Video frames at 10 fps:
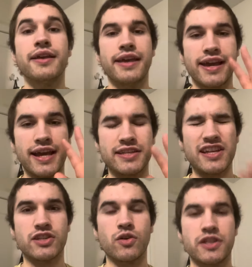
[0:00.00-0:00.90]
Hey guys,
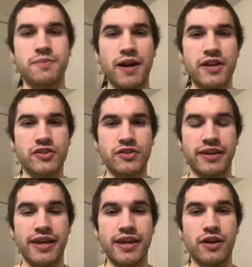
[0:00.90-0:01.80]
how's it going? Spinosaurus the
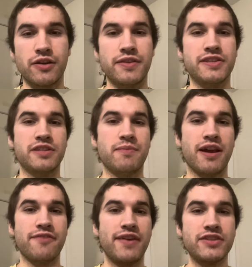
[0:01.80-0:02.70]
King here. This is
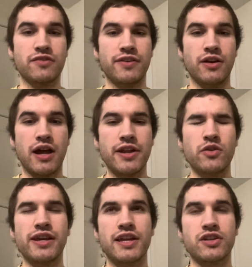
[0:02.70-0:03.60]
my face reveal. I know
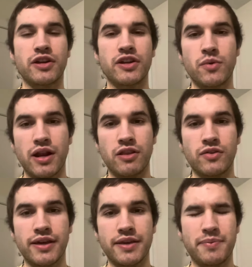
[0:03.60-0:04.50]
you guys already know what I
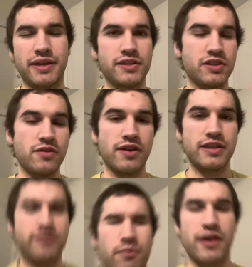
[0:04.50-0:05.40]
look like because you guys
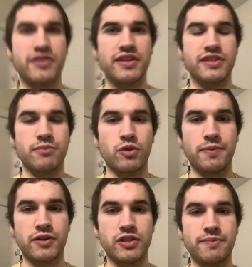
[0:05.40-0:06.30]
have probably seen some older
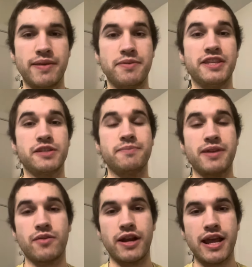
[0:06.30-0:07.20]
pictures of me, but this is
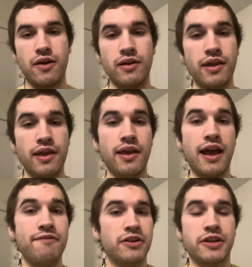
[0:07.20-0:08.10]
me right now.
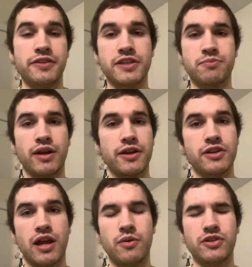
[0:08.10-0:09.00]
I figured at this point I,
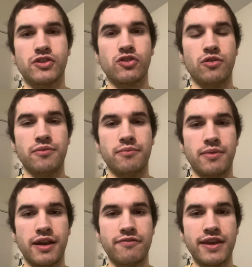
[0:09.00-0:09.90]
I would just show
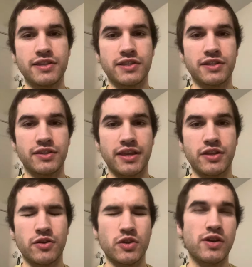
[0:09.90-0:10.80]
my face because like, you
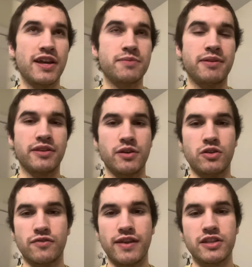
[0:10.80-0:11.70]
know, you guys have been huge
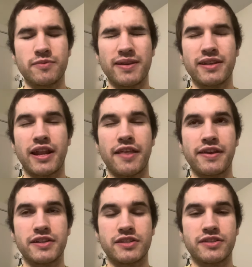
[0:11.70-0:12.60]
fans of me and I
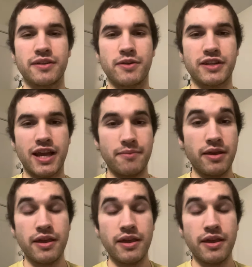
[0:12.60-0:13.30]
think it's about time